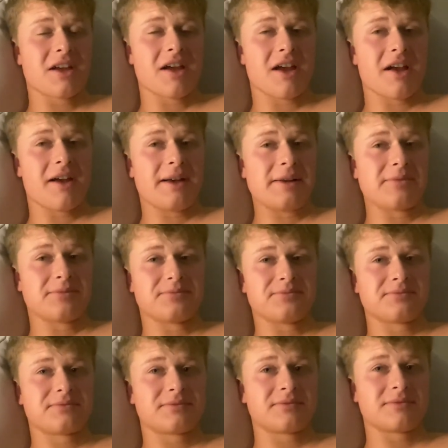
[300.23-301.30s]

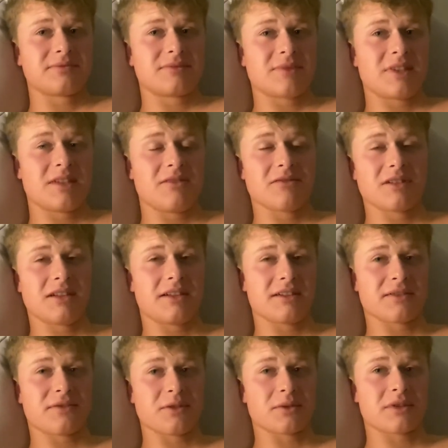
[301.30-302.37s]
You really
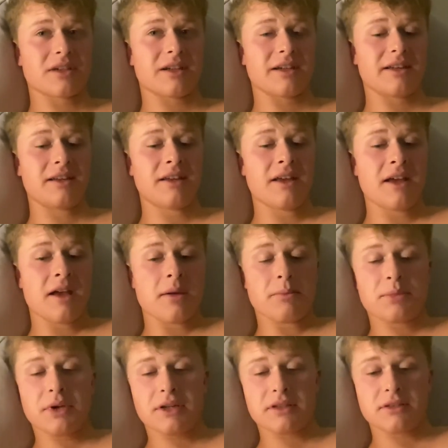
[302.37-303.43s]
just feel tired.
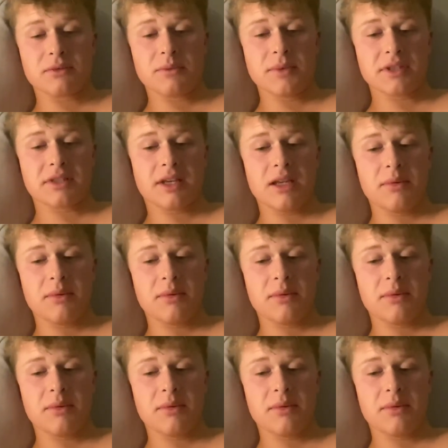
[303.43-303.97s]
But we must keep